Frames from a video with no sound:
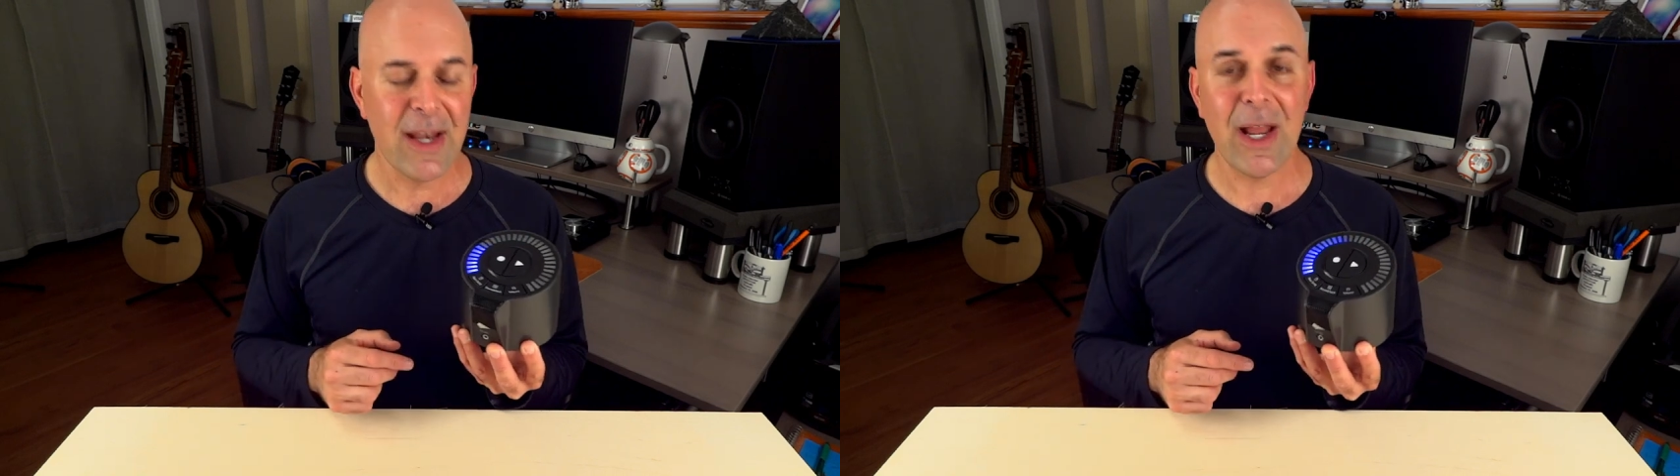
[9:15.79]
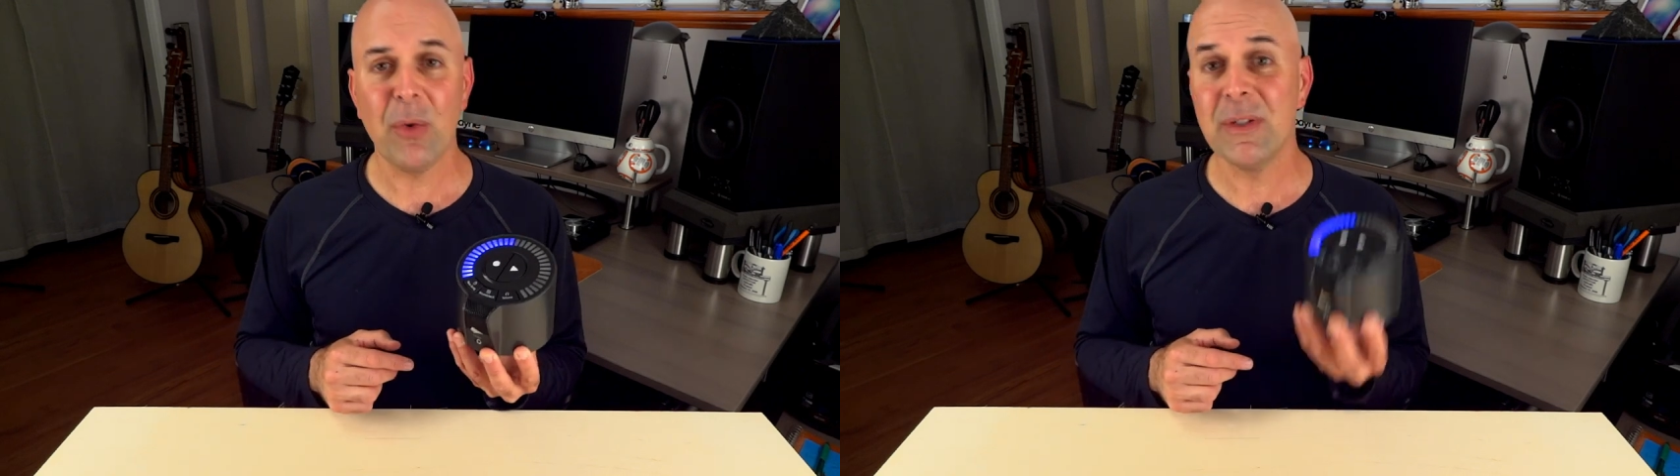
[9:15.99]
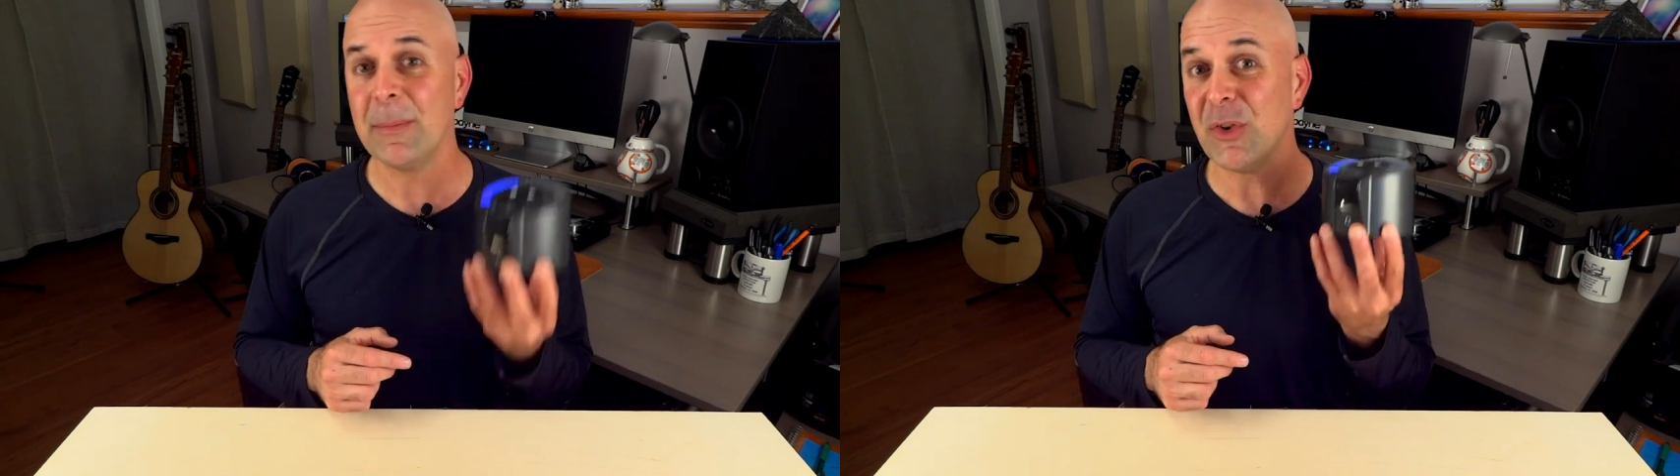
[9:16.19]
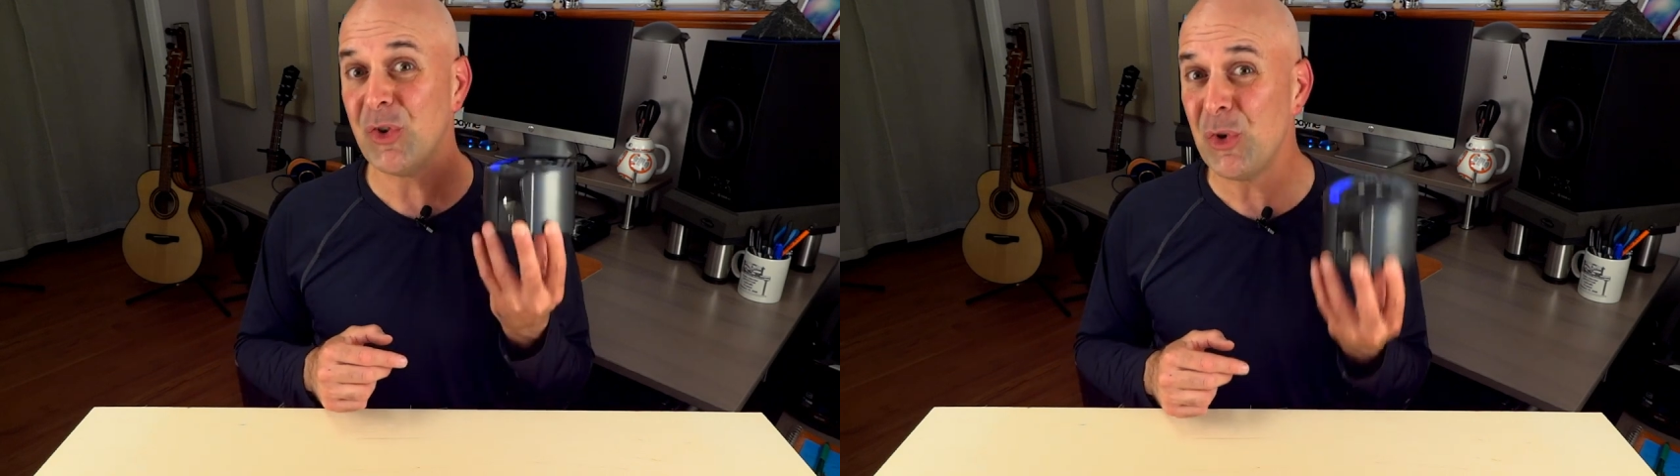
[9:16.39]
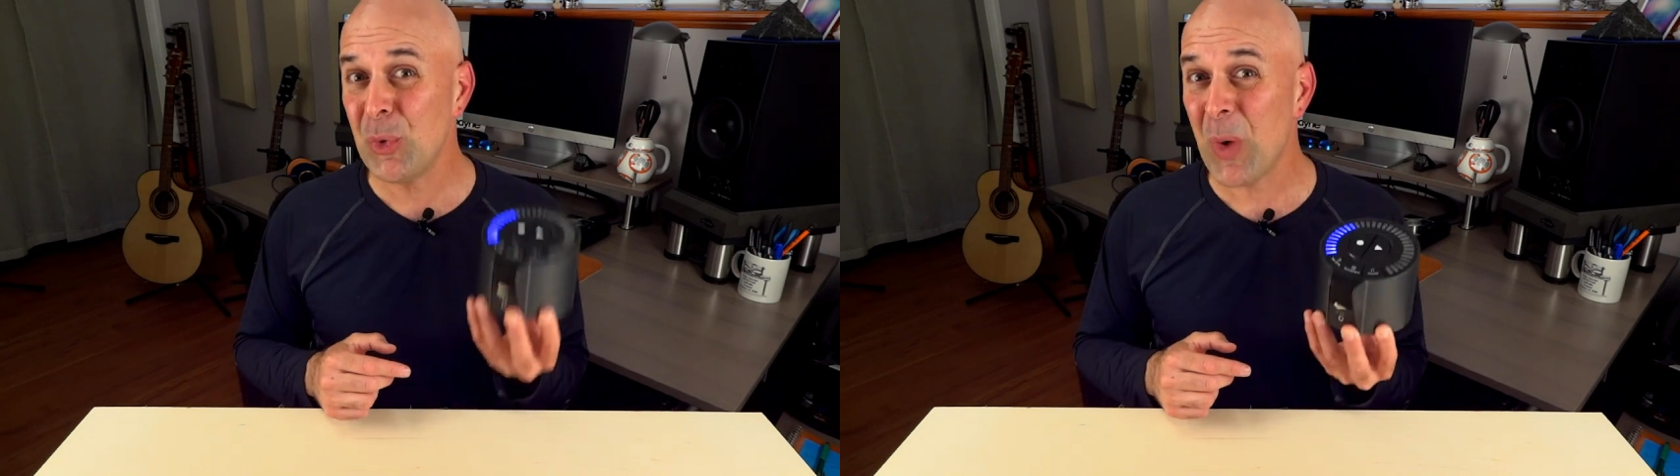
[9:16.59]
Now it's up to
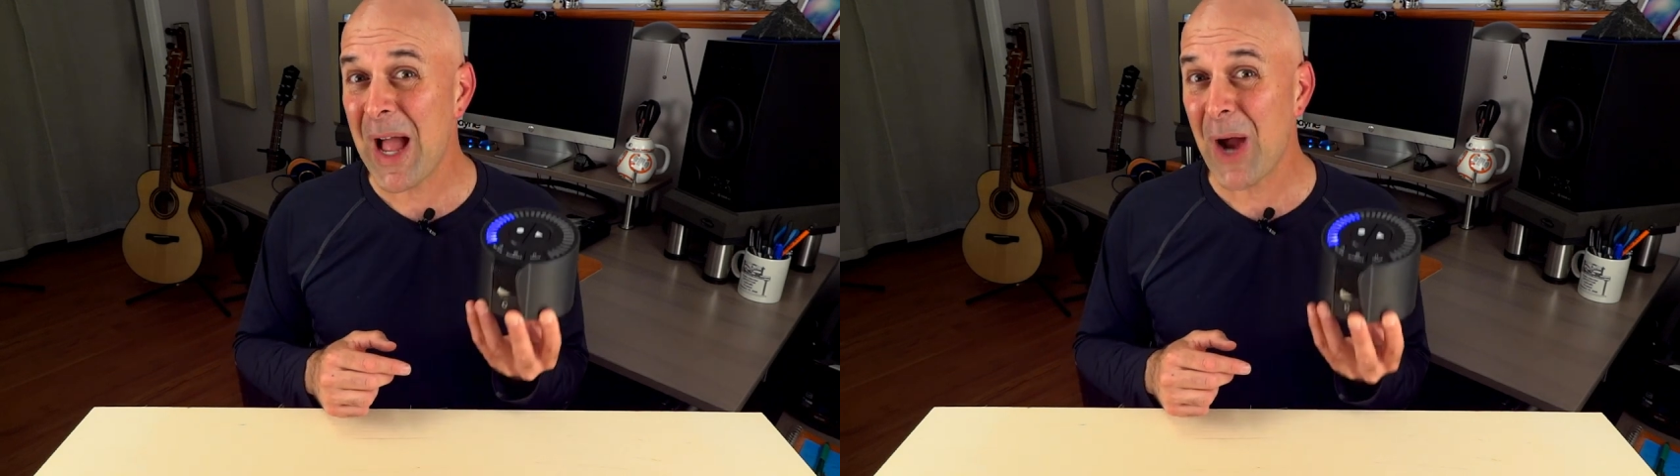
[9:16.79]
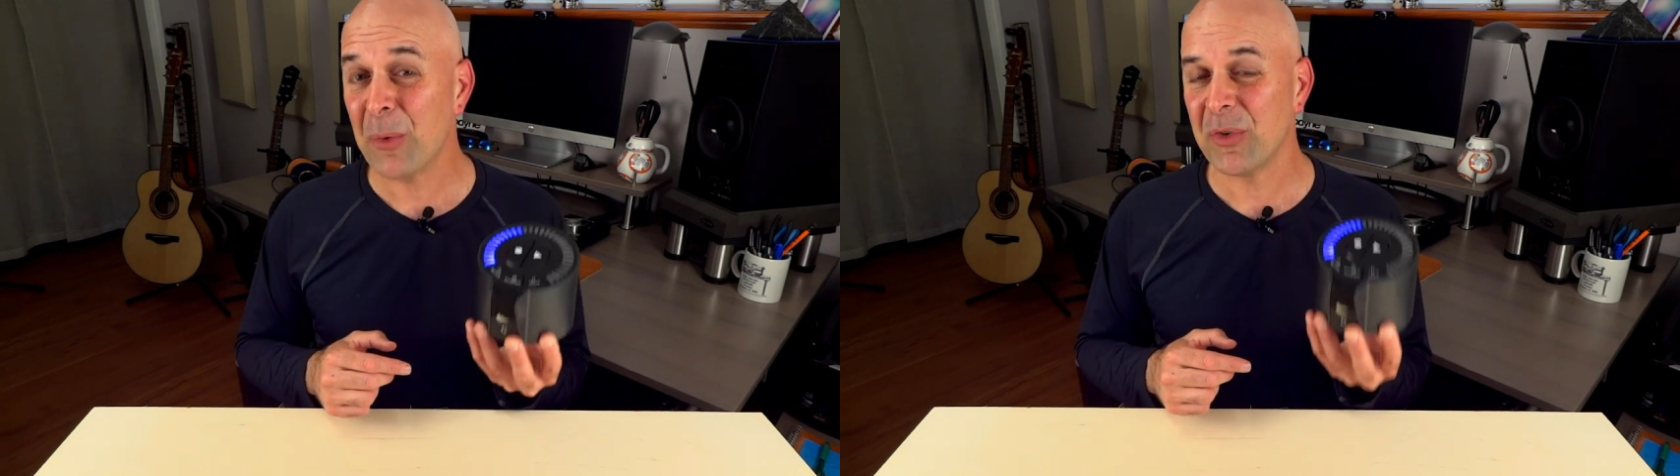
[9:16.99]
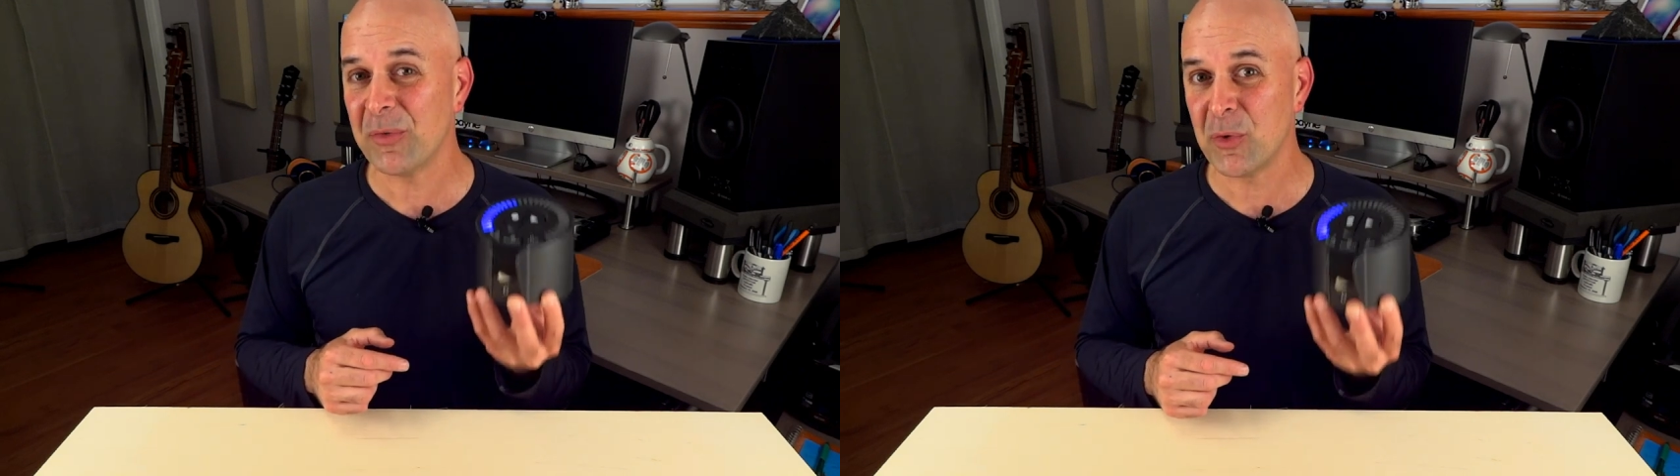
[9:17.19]
2 hours of